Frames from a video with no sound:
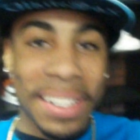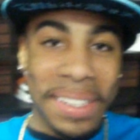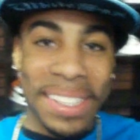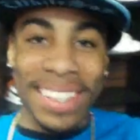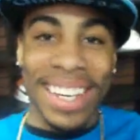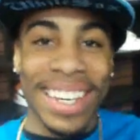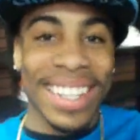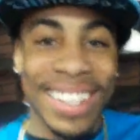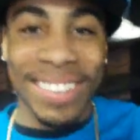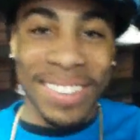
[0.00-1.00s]

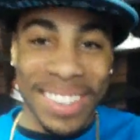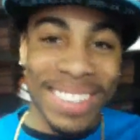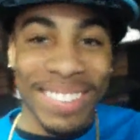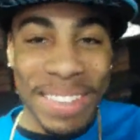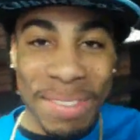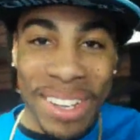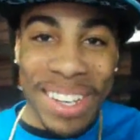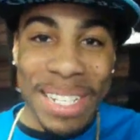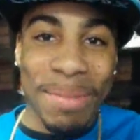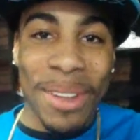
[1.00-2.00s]
Hey, we
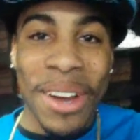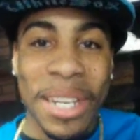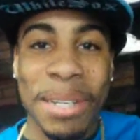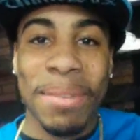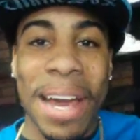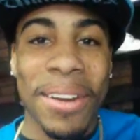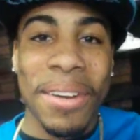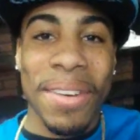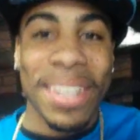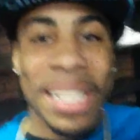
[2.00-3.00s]
vlog, it's vlog number, I don't
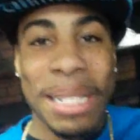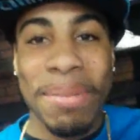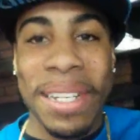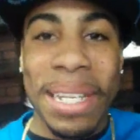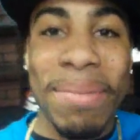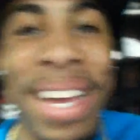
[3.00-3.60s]
know what it is, but look